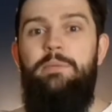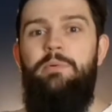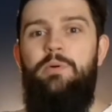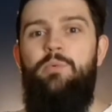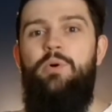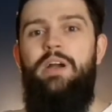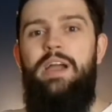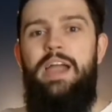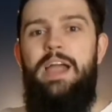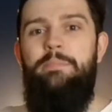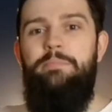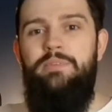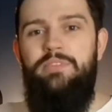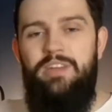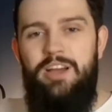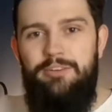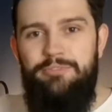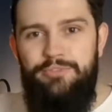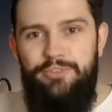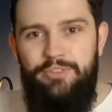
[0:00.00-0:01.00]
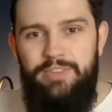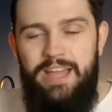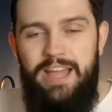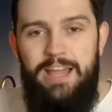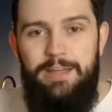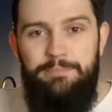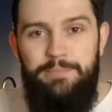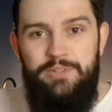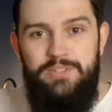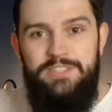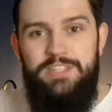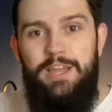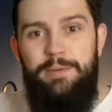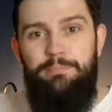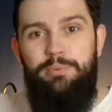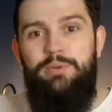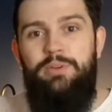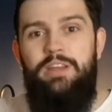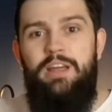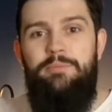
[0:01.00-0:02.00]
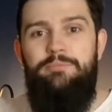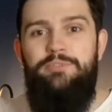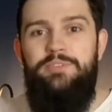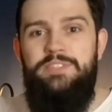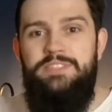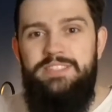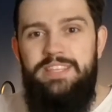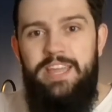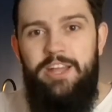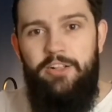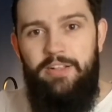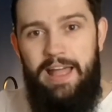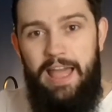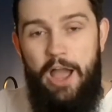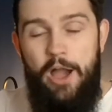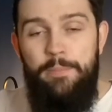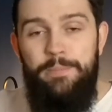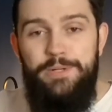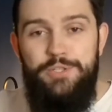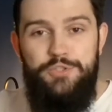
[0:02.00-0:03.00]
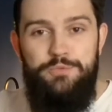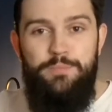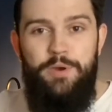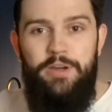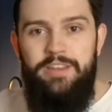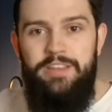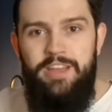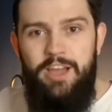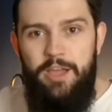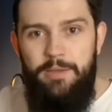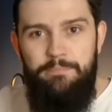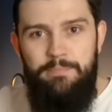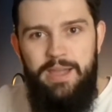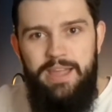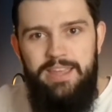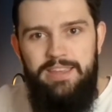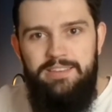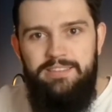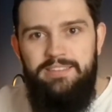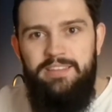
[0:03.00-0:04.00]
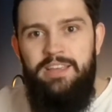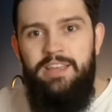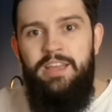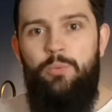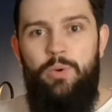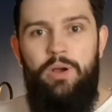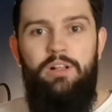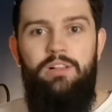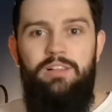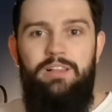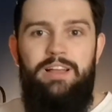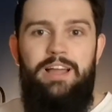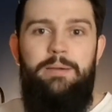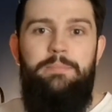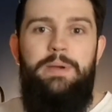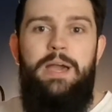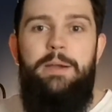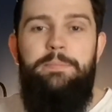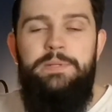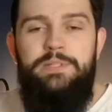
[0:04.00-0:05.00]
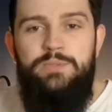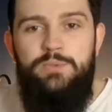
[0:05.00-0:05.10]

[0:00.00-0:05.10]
but what happened after that? Because I put it up for sale, how much money I made? Well, I'm happy